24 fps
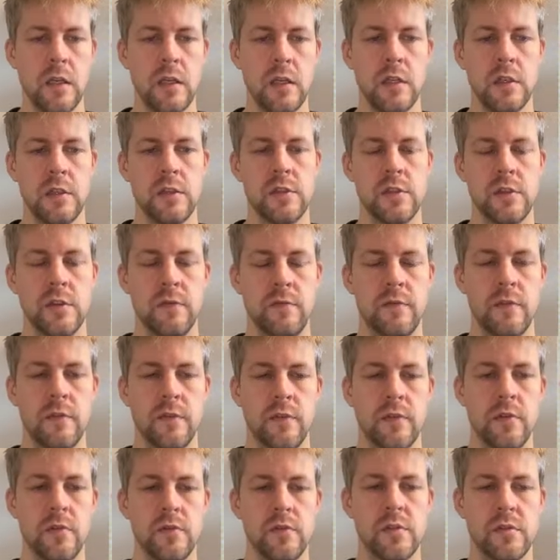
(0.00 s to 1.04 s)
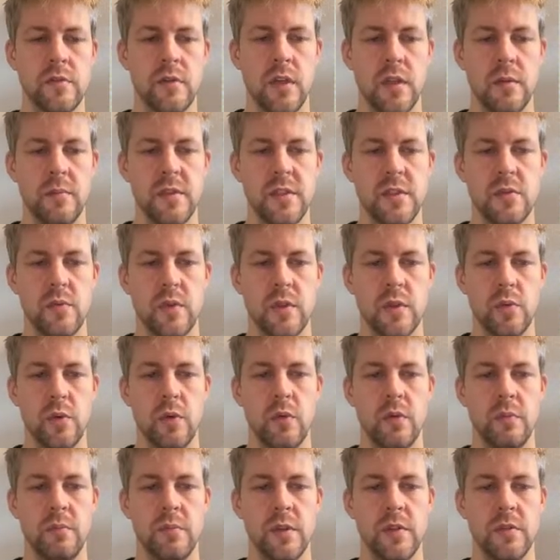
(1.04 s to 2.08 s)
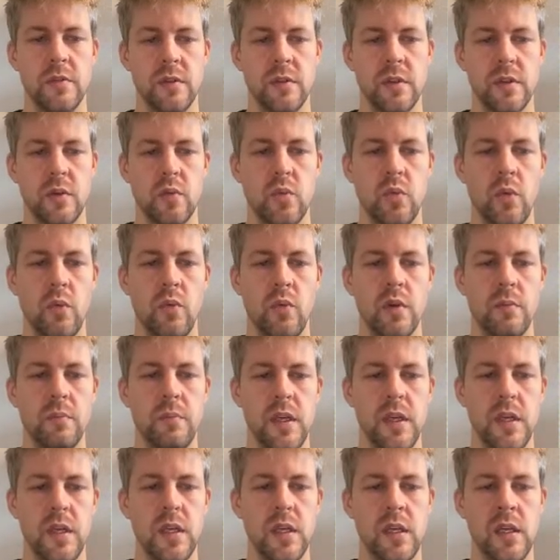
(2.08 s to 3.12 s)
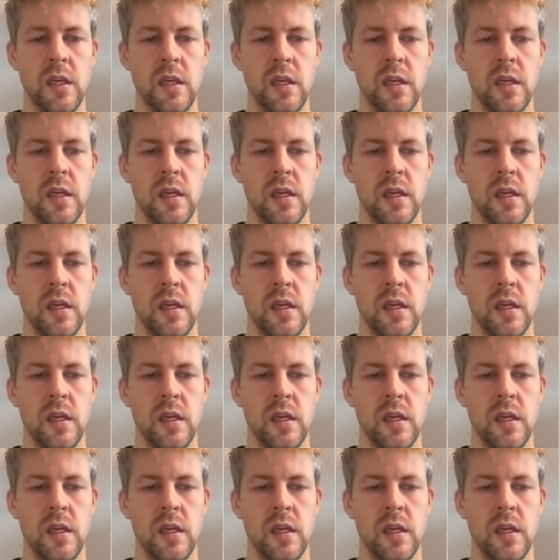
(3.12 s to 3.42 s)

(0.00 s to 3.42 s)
So for those two elements, what we will be doing, we will be